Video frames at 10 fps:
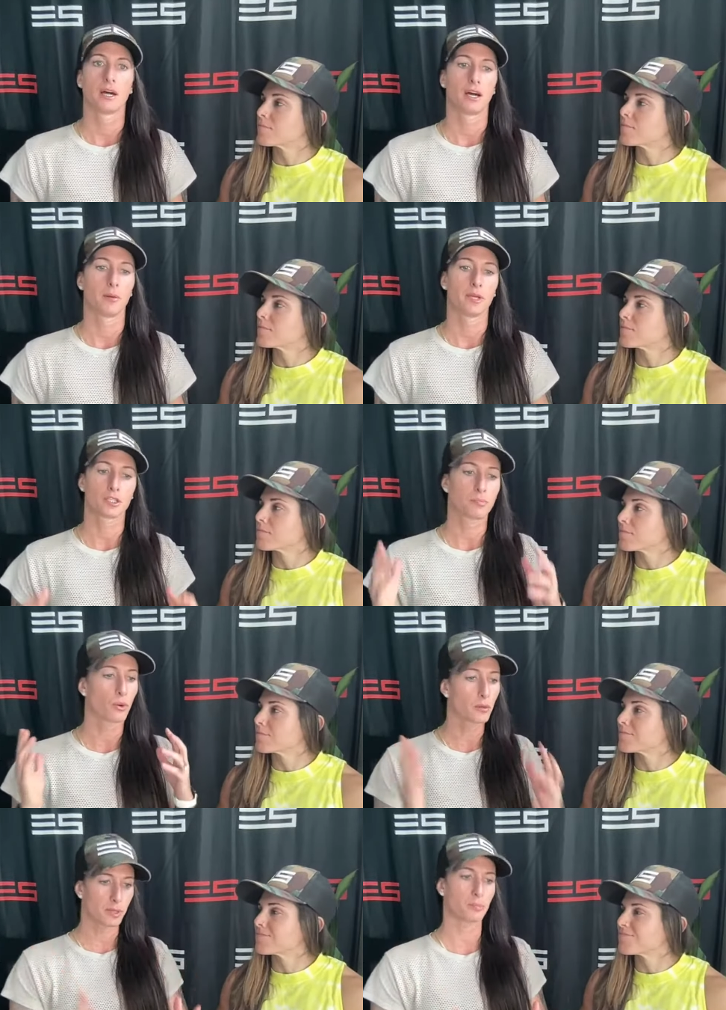Speaker 1: um, is
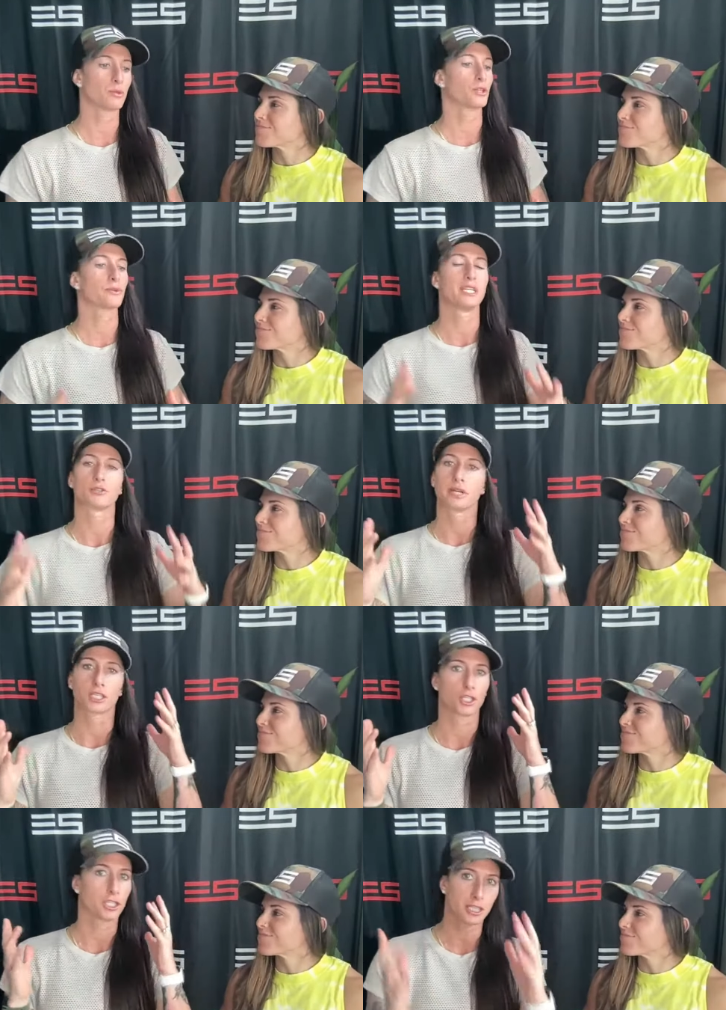point people in the right
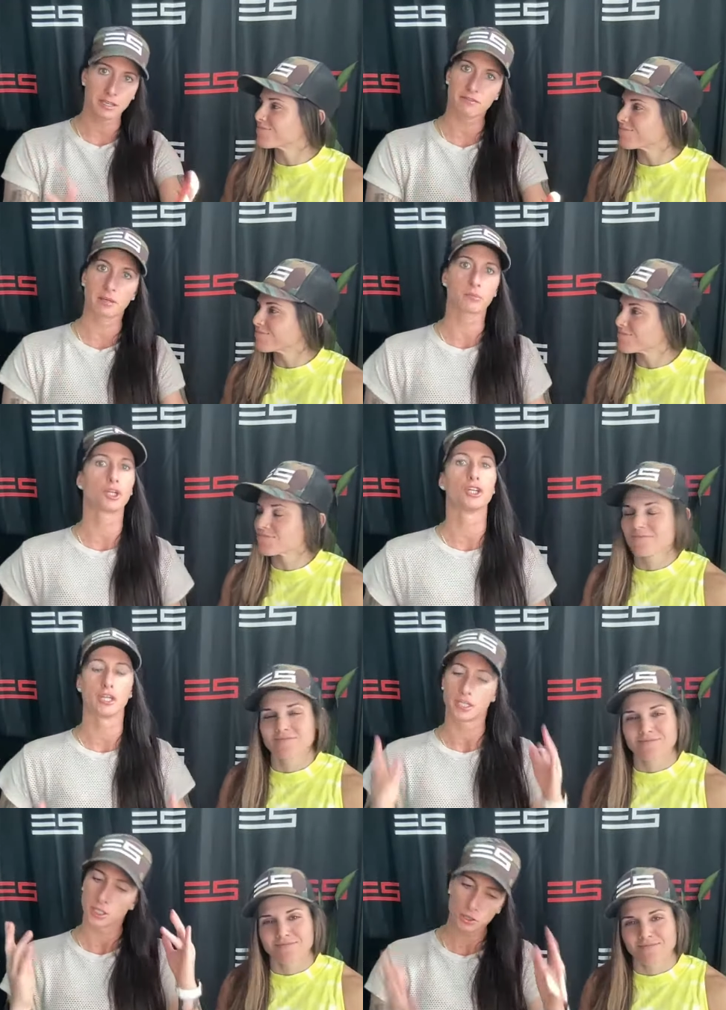direction, give them
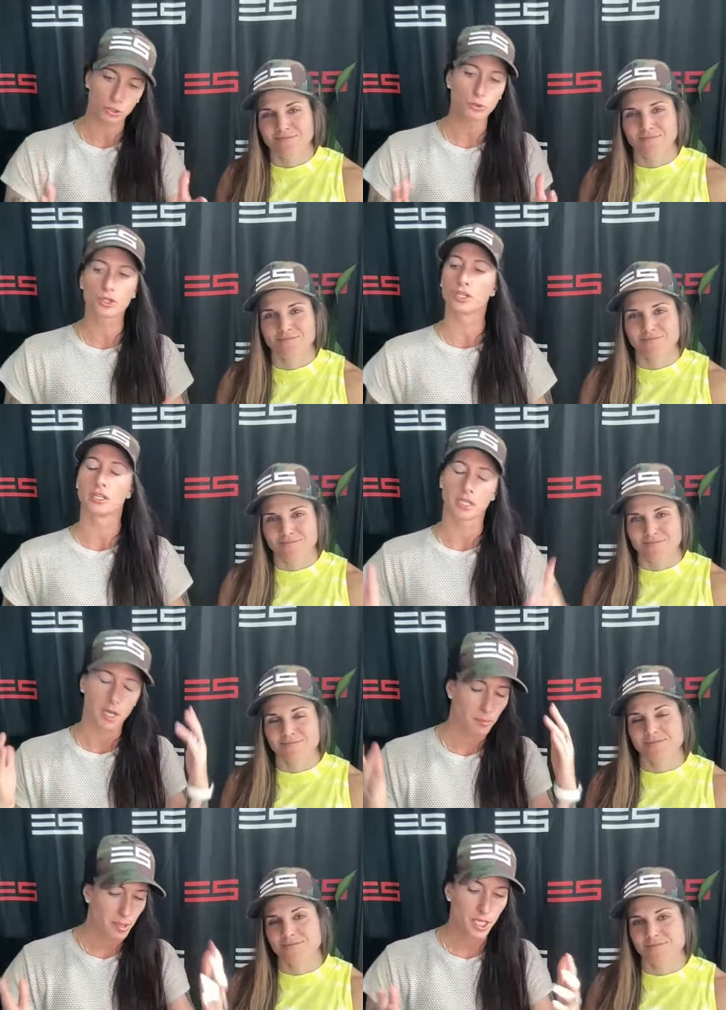good, do
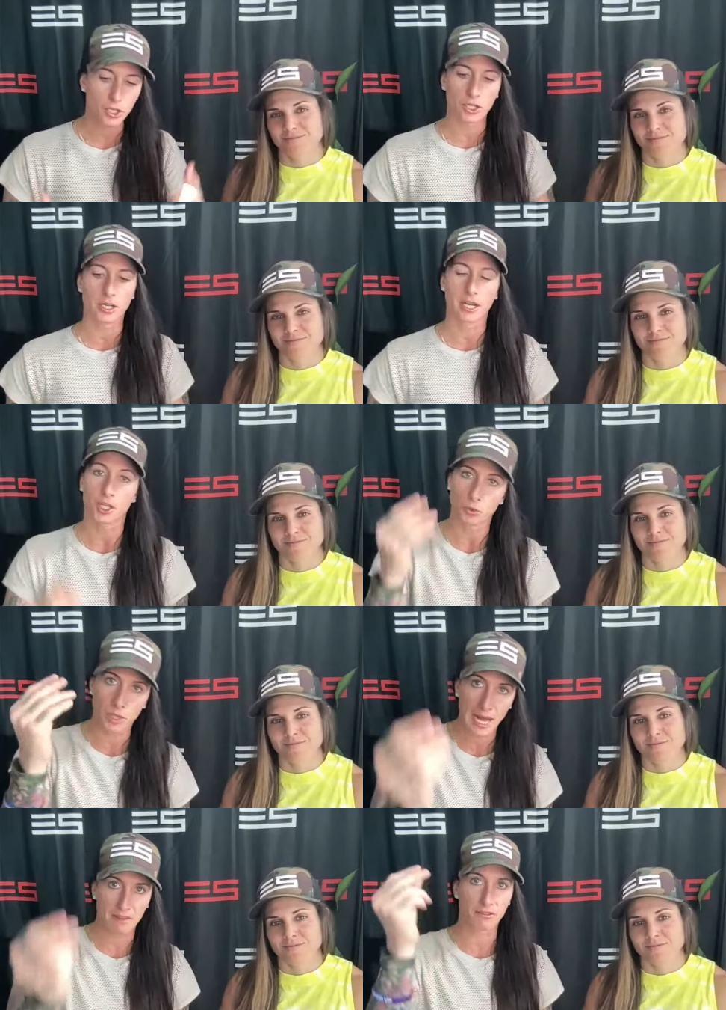good, be good, and you
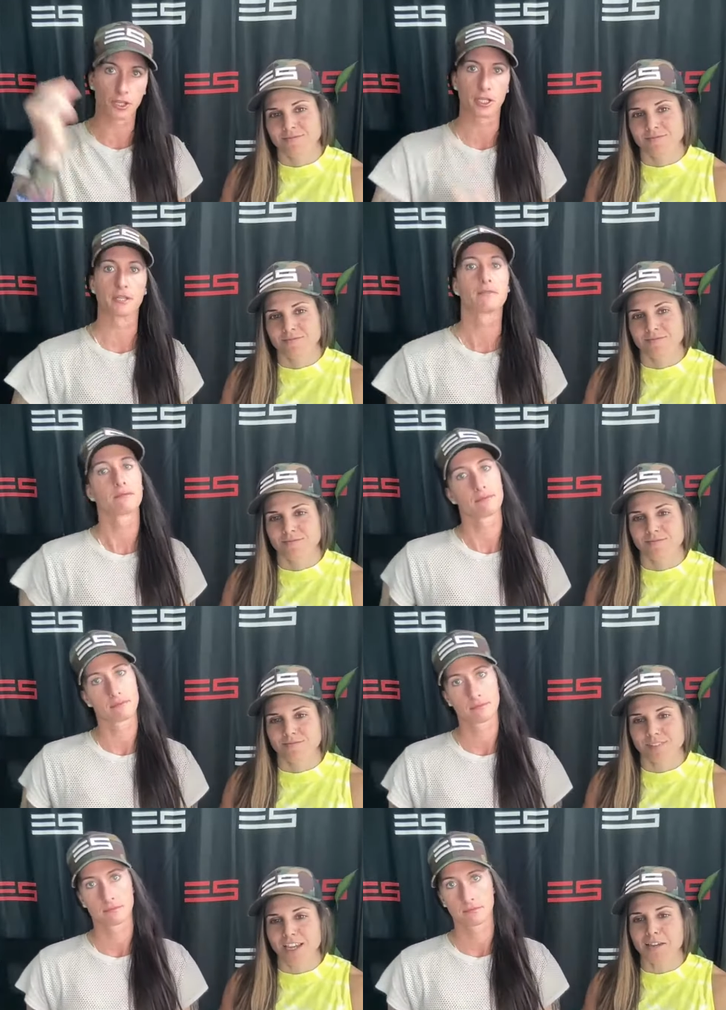will have good.
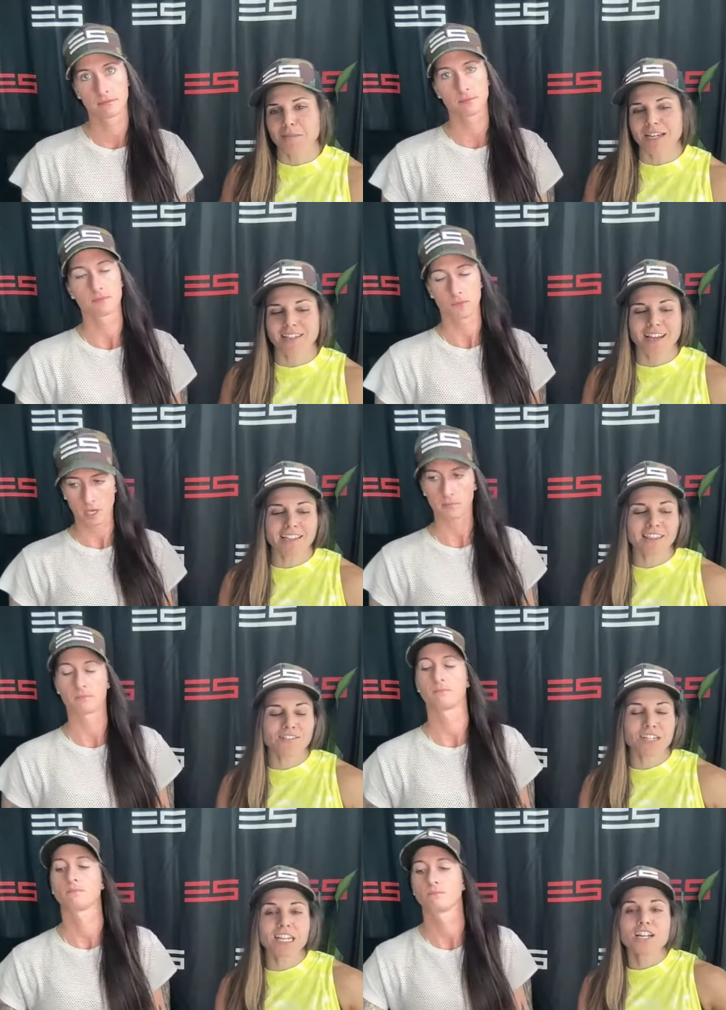
Speaker 2: Amen. I
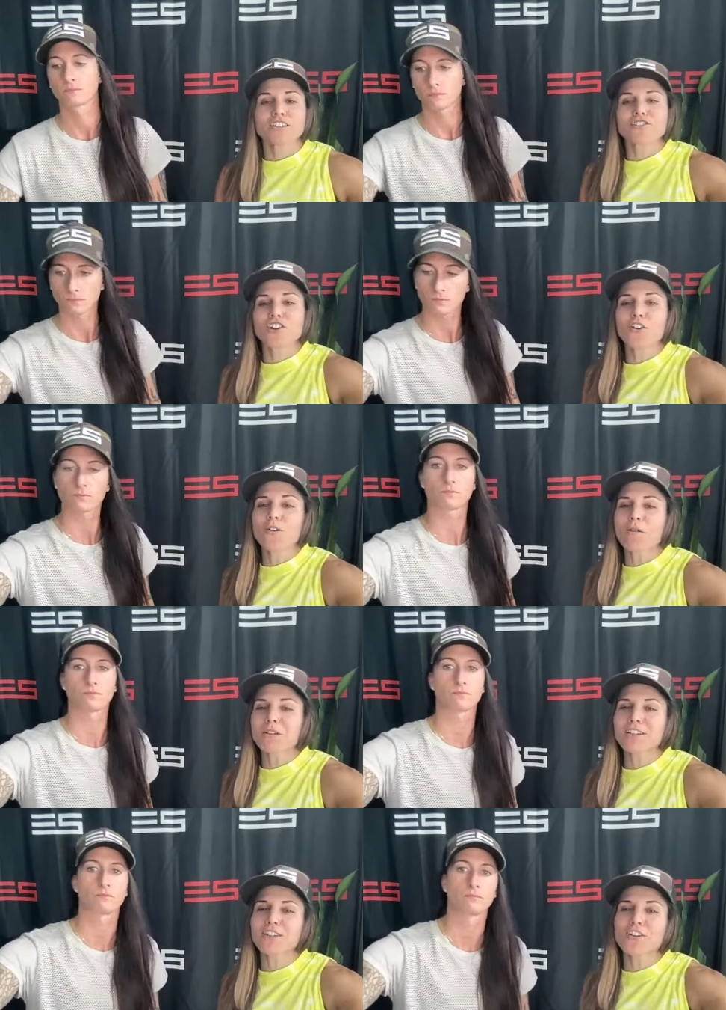love it. So I
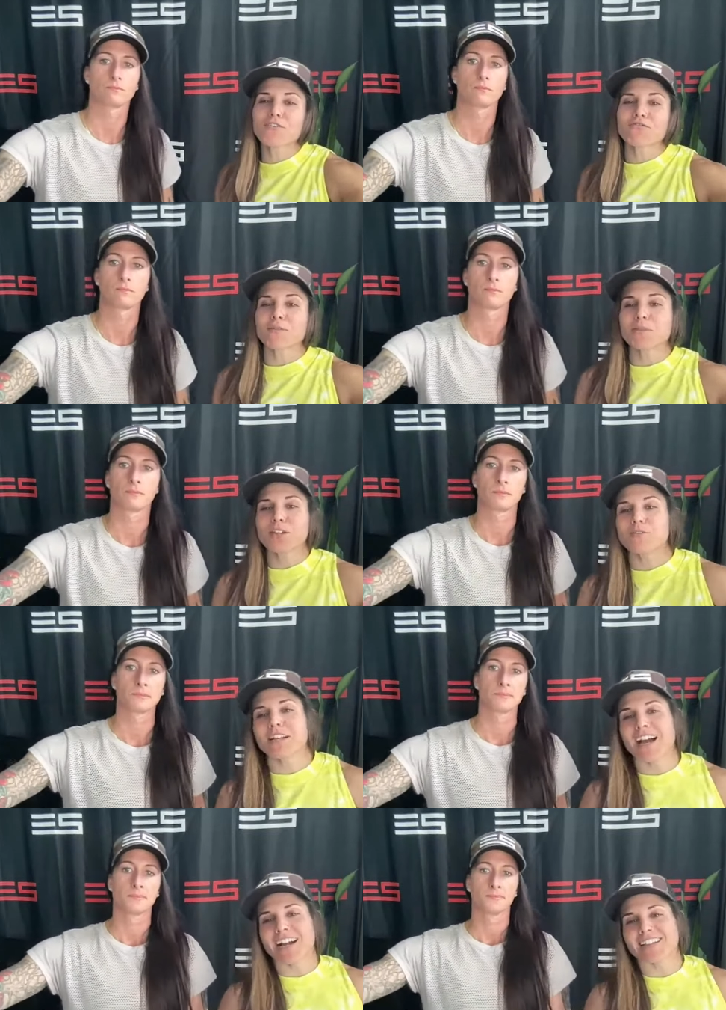want to know from you
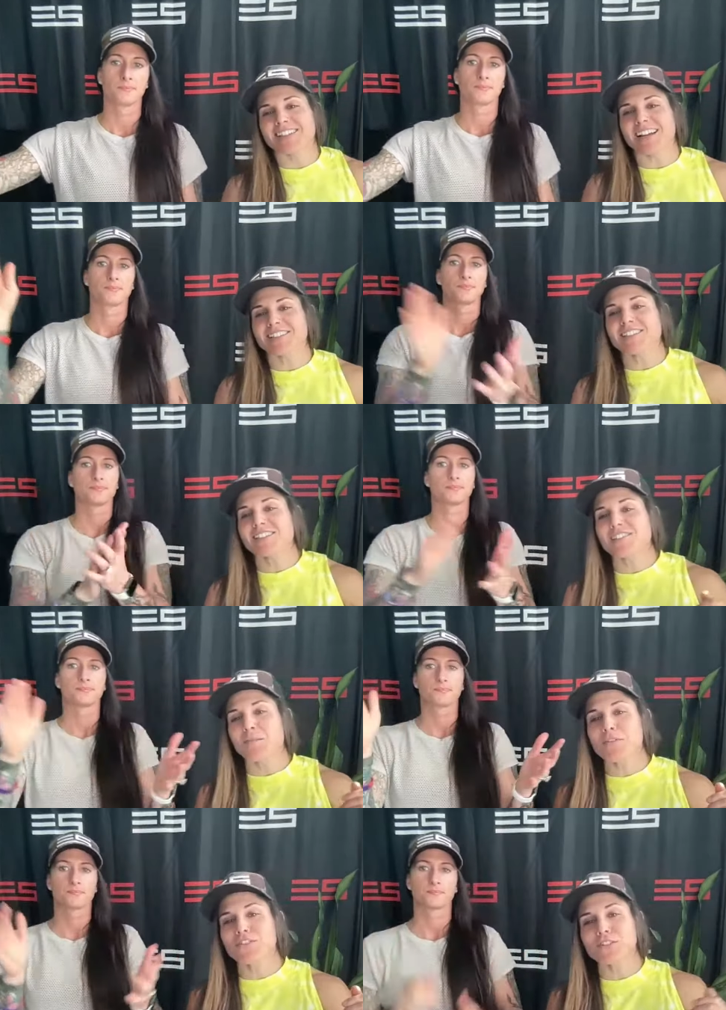guys. I see
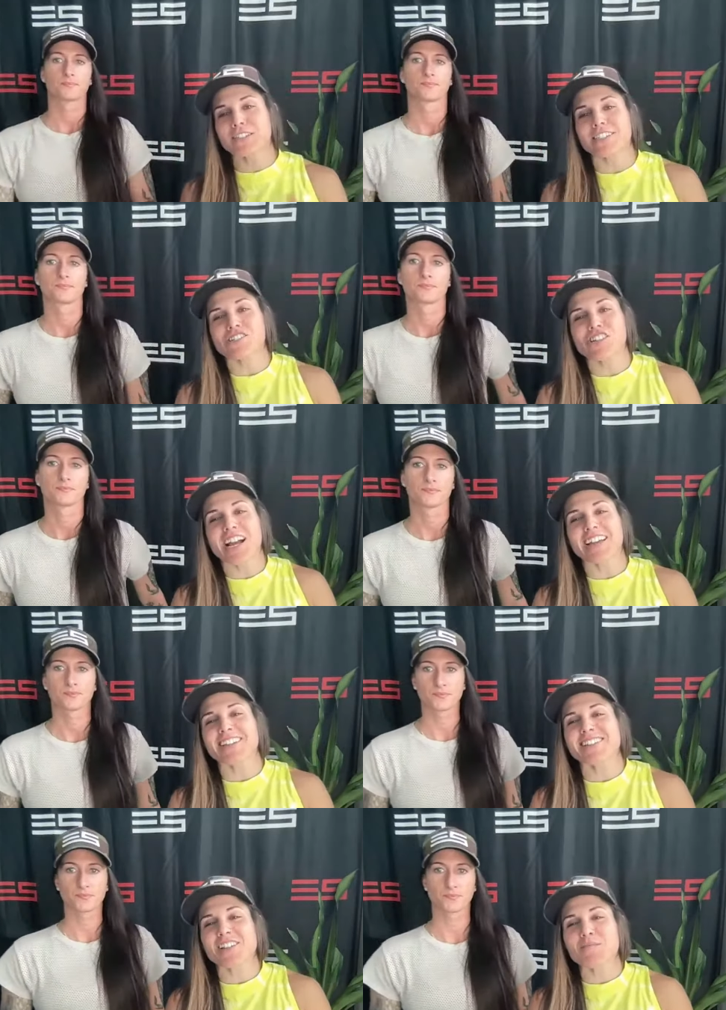some of you in the
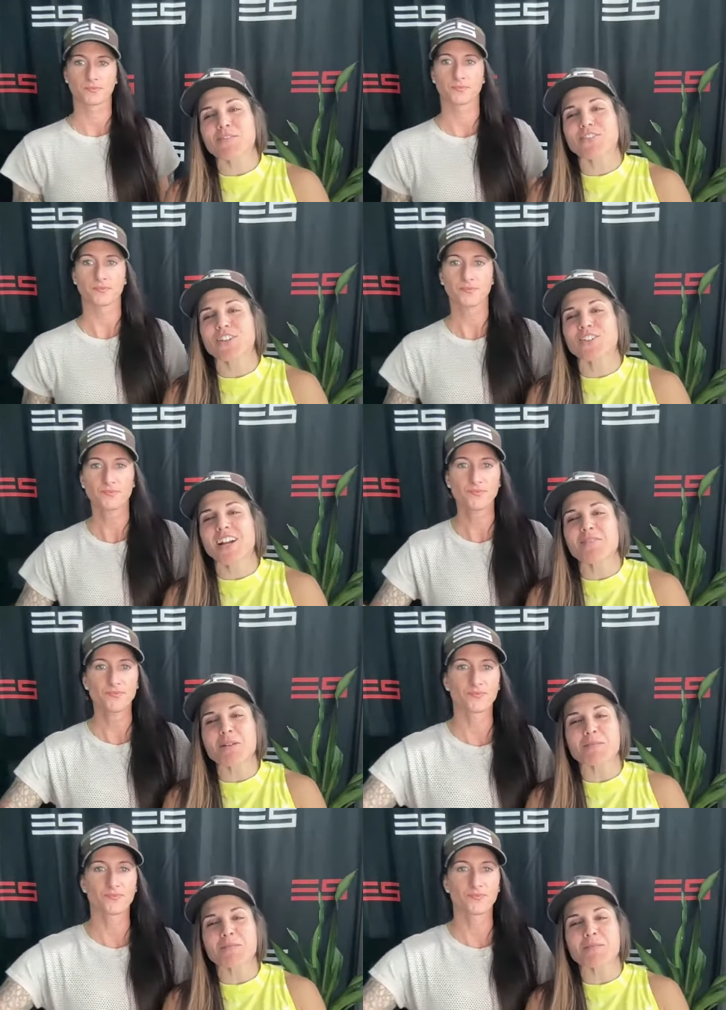chat and some of you come